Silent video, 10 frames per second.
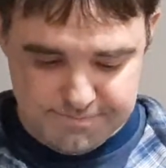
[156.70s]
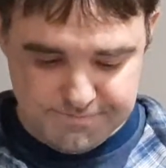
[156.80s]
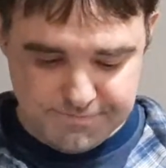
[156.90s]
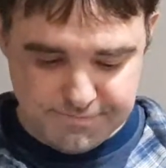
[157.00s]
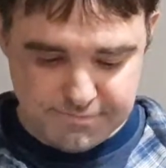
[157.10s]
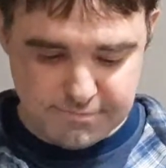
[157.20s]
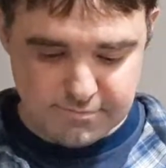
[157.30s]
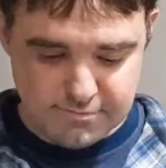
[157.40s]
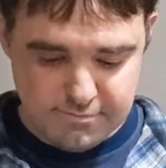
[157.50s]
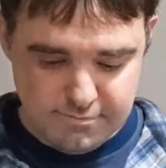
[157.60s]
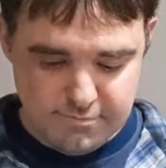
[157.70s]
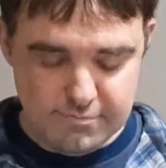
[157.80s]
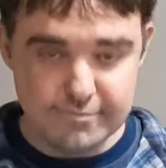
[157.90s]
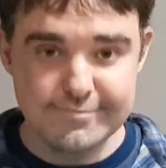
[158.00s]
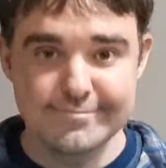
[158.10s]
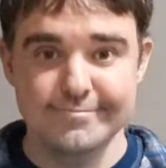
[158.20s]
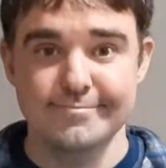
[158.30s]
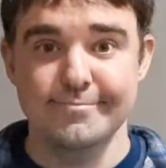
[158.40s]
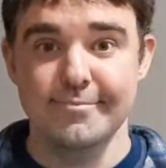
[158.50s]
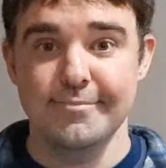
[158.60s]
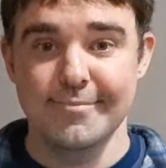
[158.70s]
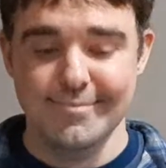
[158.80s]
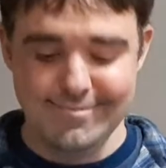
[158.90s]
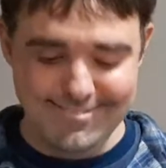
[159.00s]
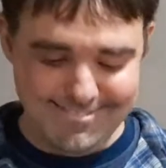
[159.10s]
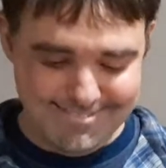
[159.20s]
Nothing is said.